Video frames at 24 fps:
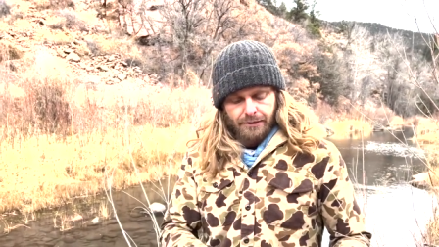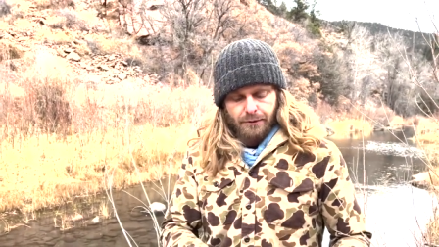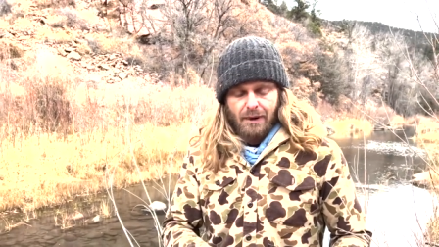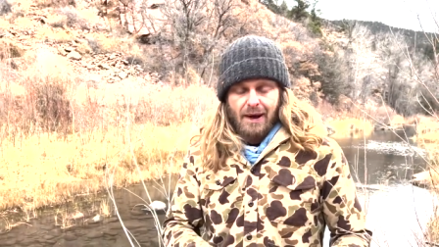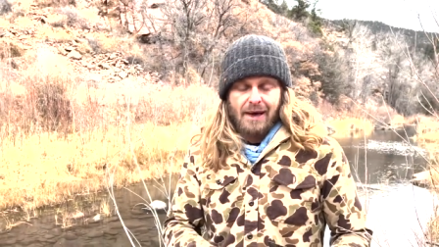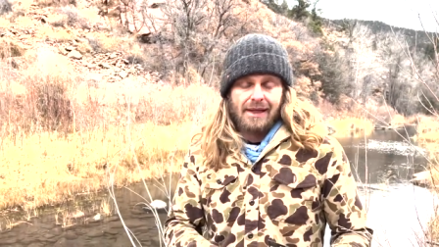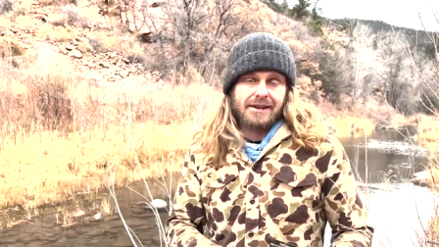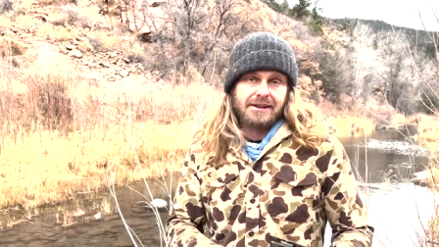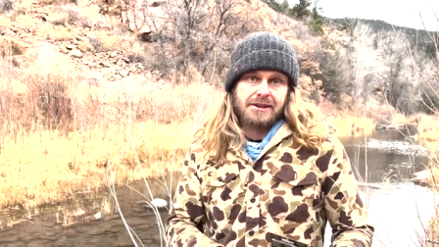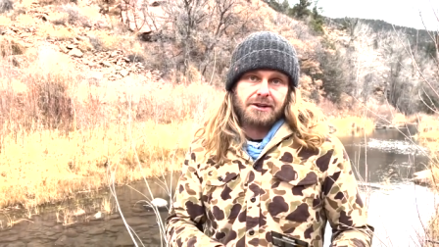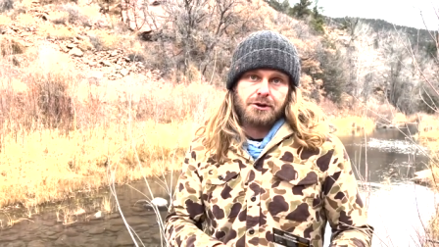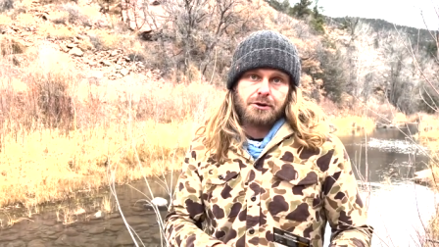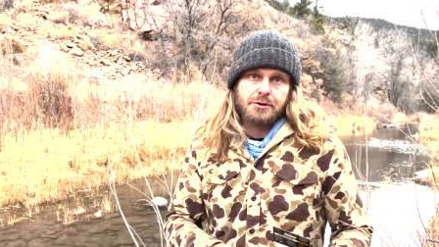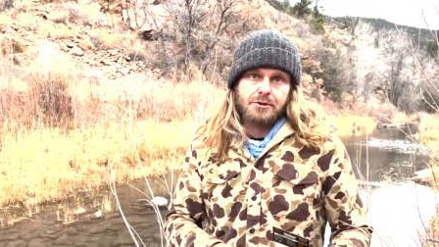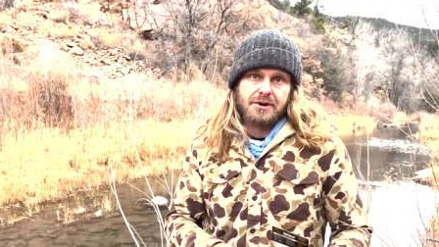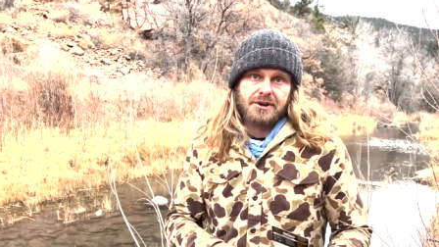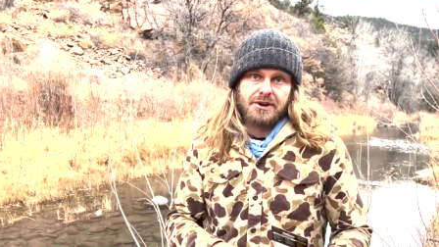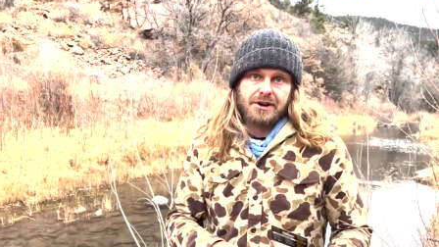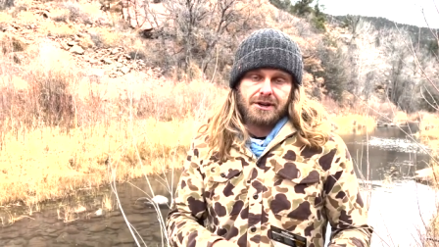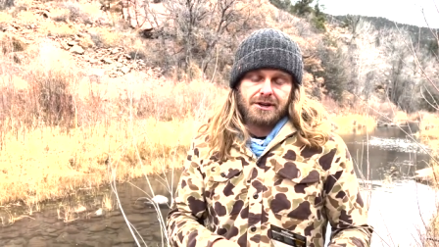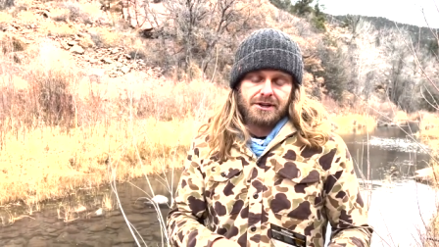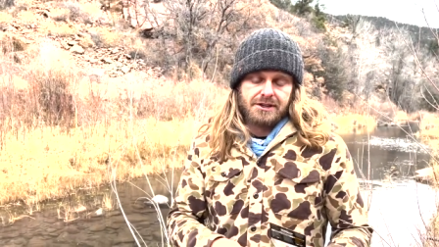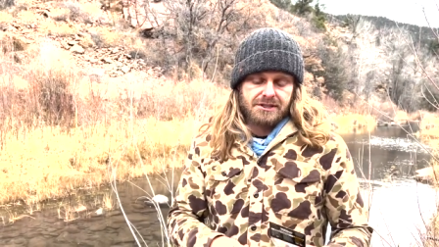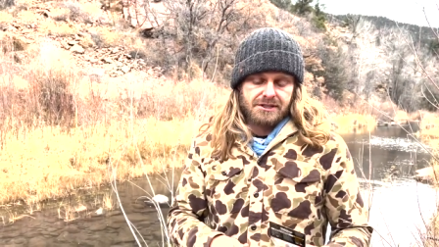way I like to do
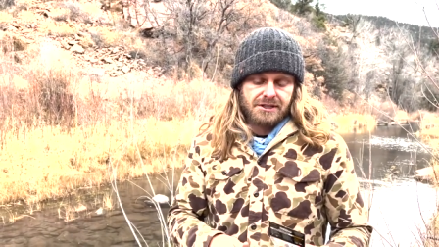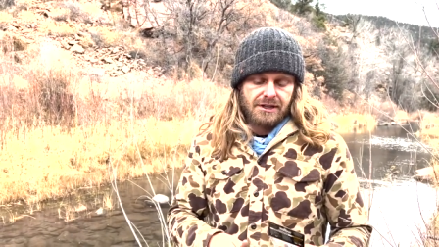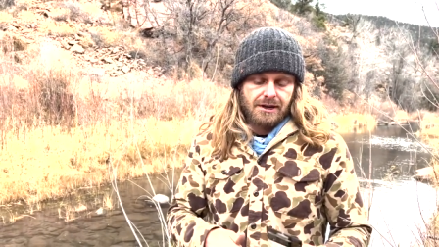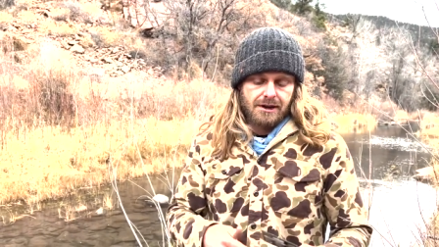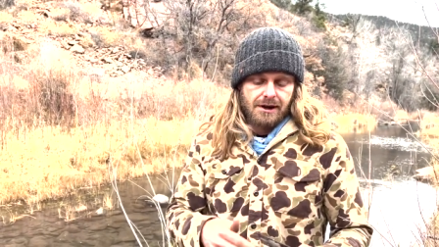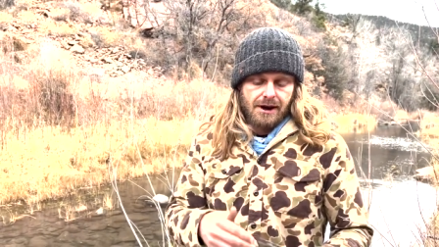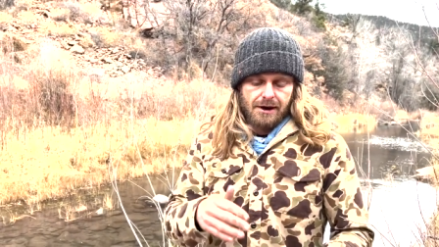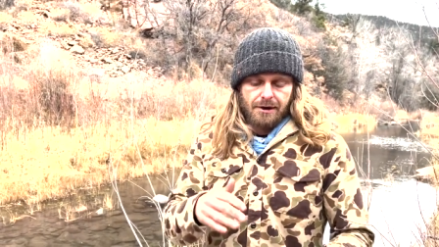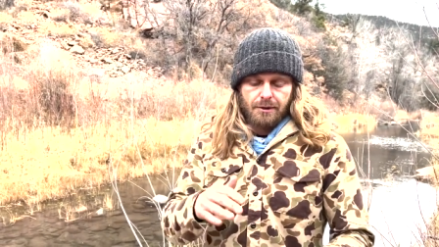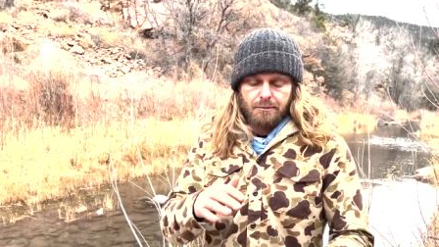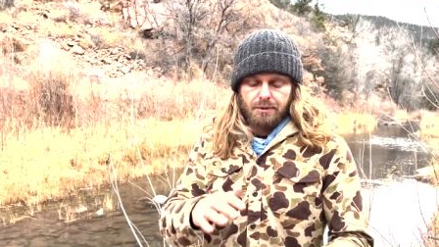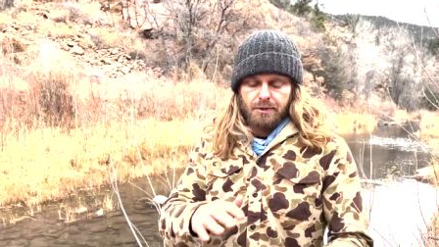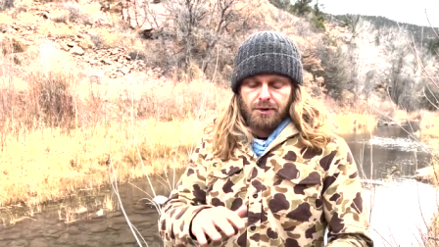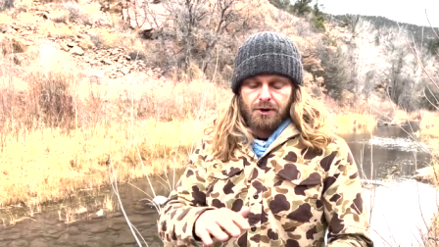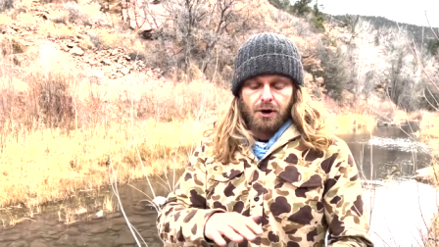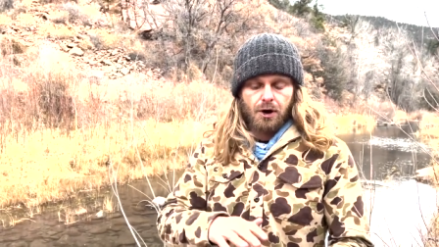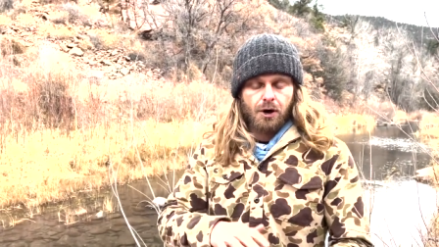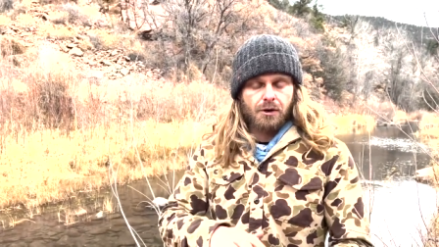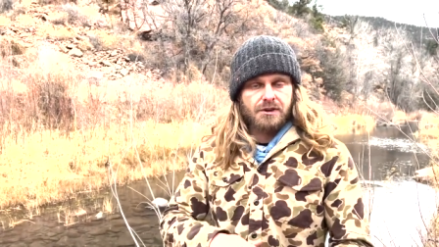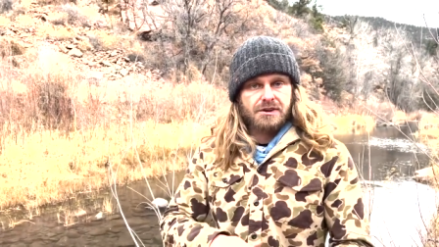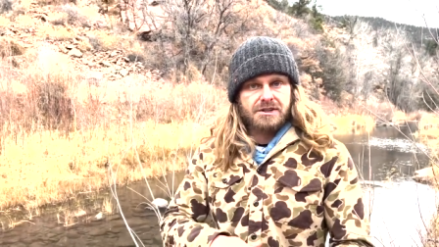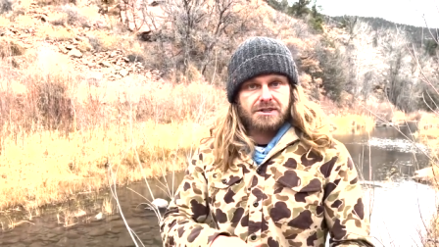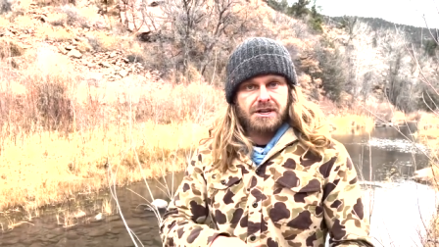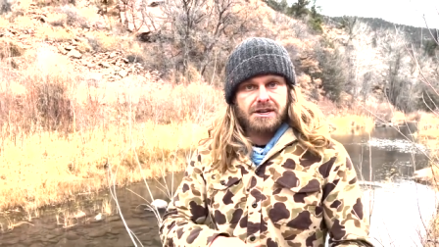redundancy. I don't put
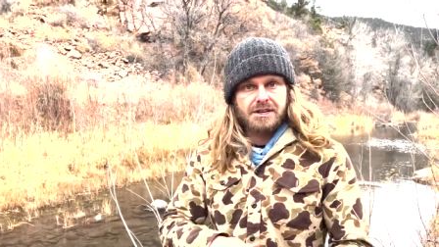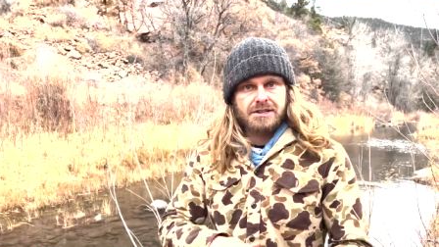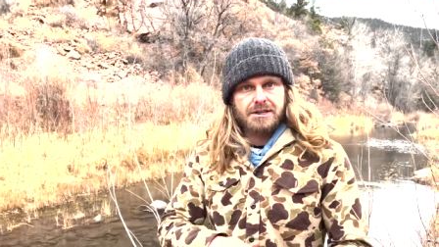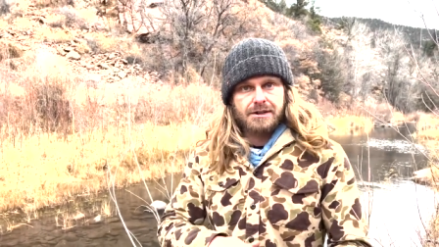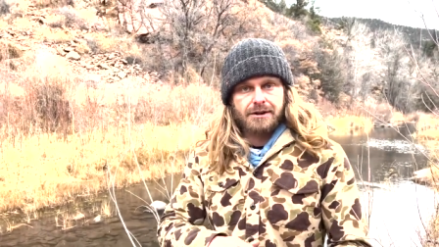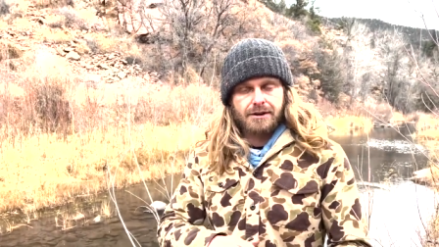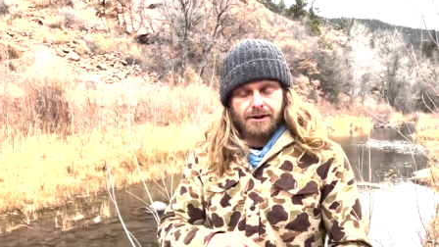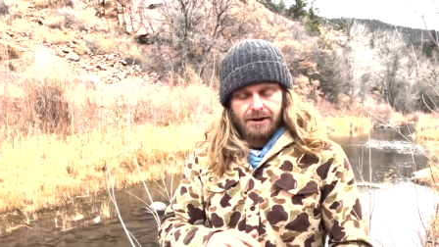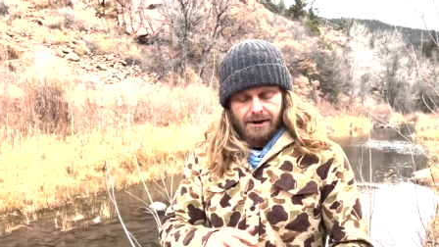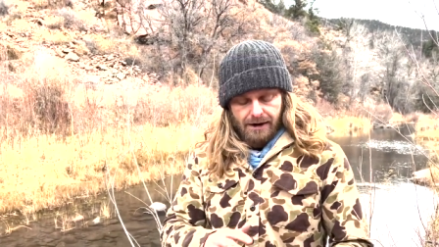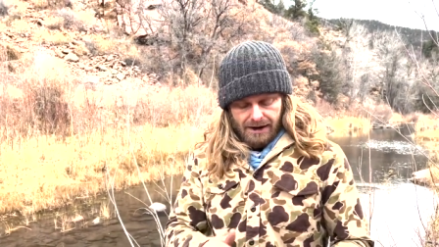all these things in there.